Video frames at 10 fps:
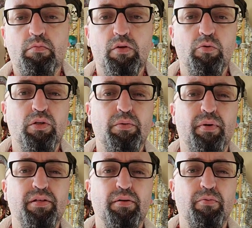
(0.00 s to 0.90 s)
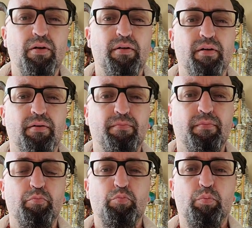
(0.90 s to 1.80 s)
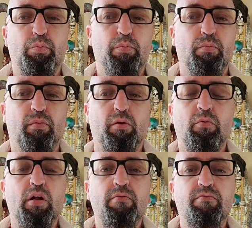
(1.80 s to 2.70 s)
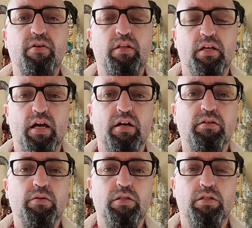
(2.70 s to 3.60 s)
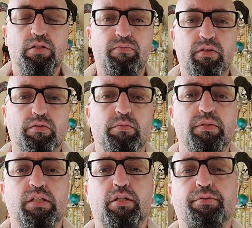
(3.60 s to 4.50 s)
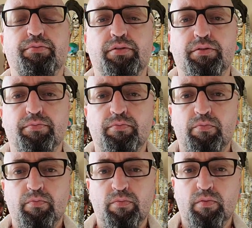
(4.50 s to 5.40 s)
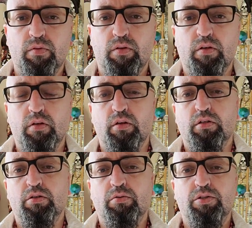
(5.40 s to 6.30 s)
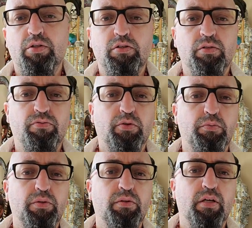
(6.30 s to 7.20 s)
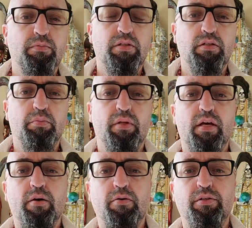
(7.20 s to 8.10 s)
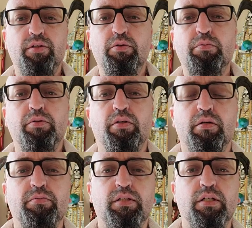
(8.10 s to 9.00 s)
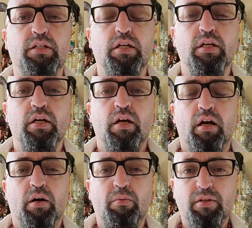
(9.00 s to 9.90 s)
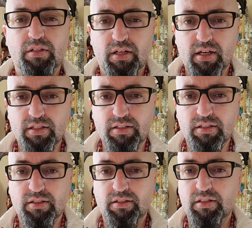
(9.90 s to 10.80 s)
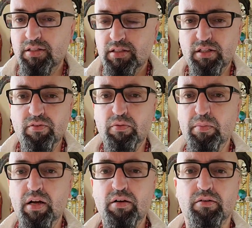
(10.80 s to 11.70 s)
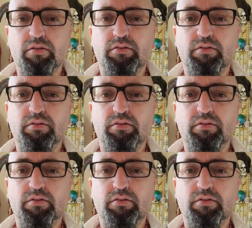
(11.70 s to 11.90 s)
It really depends on what I'm feeling, how the crystals feel themselves. So as soon as the full moon comes into play or the new moon comes in, I want you guys to just leave them out.